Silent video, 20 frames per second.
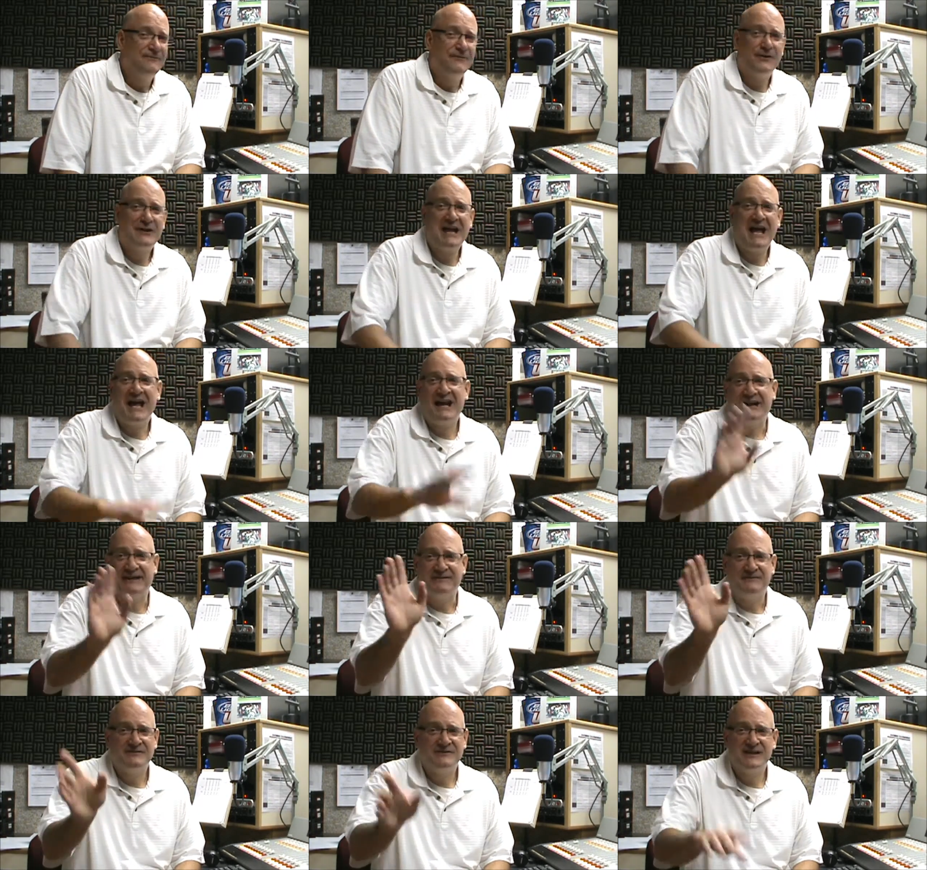Forget
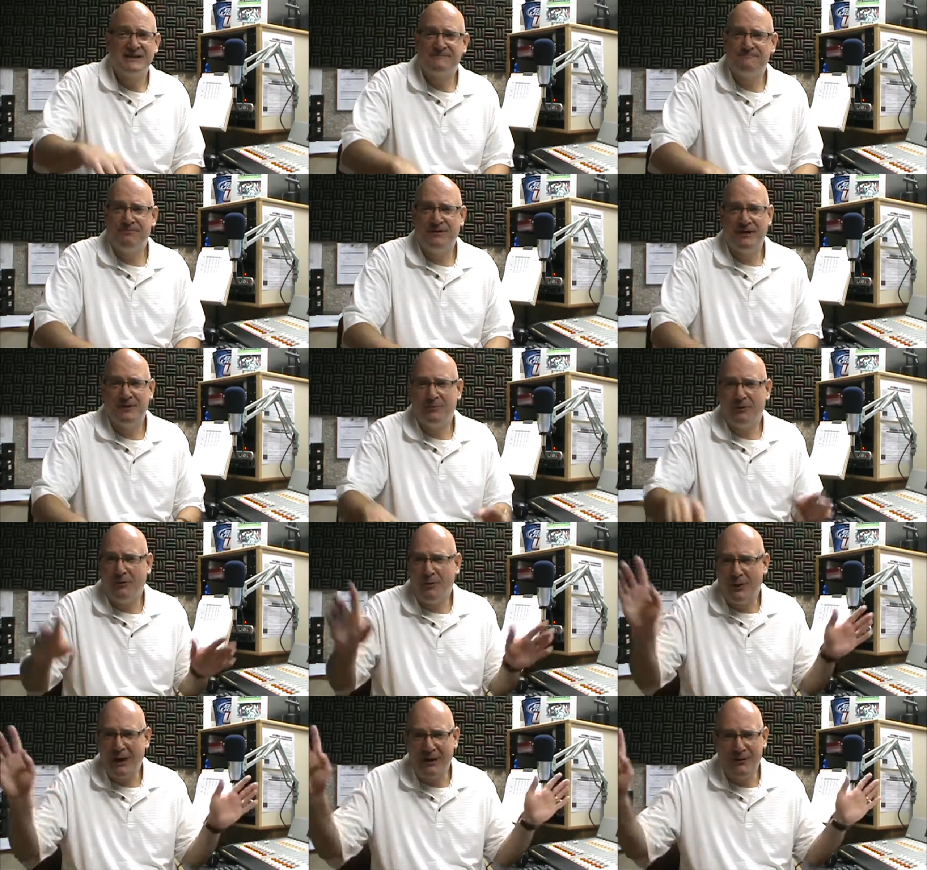it. Just put them
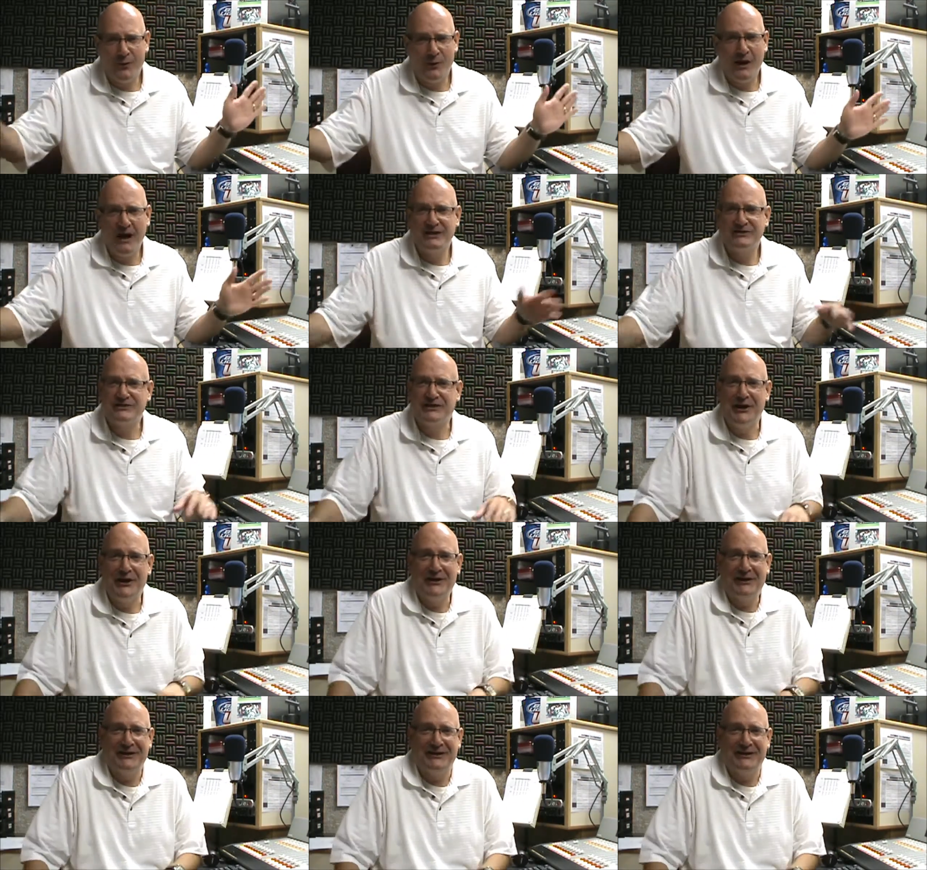away in the white shirt.